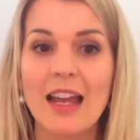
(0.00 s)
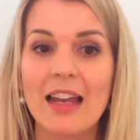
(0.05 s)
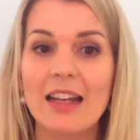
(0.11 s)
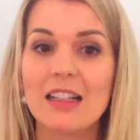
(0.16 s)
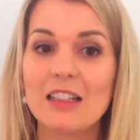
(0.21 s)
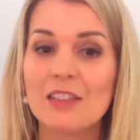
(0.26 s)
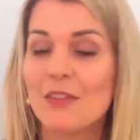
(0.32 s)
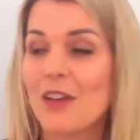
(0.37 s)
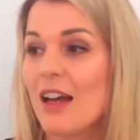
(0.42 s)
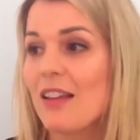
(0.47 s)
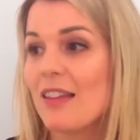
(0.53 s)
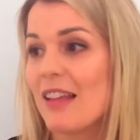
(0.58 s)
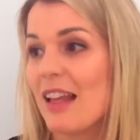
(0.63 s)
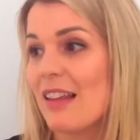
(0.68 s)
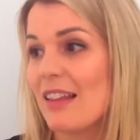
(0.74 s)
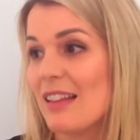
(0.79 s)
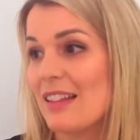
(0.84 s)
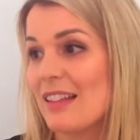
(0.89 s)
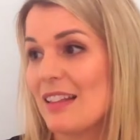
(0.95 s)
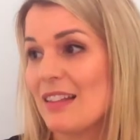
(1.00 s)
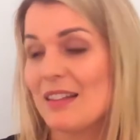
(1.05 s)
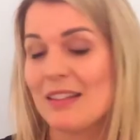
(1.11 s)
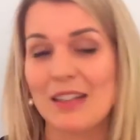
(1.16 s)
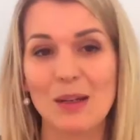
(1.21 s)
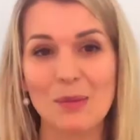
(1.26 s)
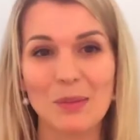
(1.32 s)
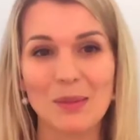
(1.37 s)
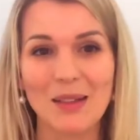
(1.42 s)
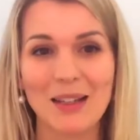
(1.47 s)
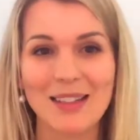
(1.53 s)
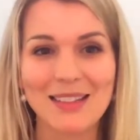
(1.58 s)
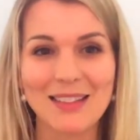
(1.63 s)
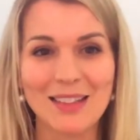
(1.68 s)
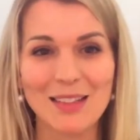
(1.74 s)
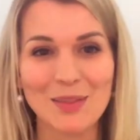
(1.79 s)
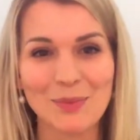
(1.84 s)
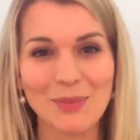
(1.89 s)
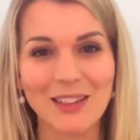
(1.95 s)
He's found that this has
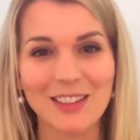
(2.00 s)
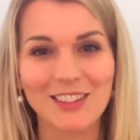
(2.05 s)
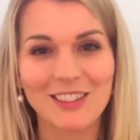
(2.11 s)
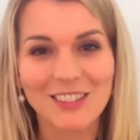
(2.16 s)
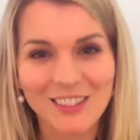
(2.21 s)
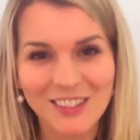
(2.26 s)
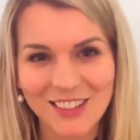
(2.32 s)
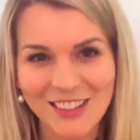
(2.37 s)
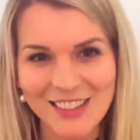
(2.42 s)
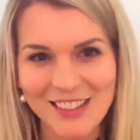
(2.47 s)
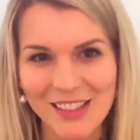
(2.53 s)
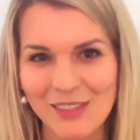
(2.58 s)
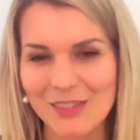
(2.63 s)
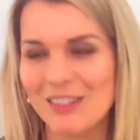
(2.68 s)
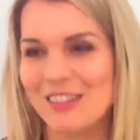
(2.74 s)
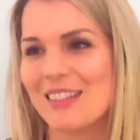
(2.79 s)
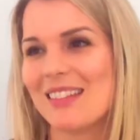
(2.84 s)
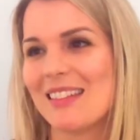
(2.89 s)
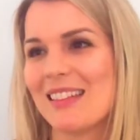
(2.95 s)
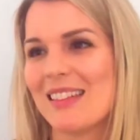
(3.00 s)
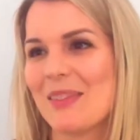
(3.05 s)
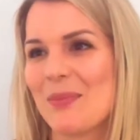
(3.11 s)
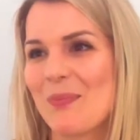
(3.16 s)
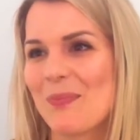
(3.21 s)
stabilised his blood glucose levels.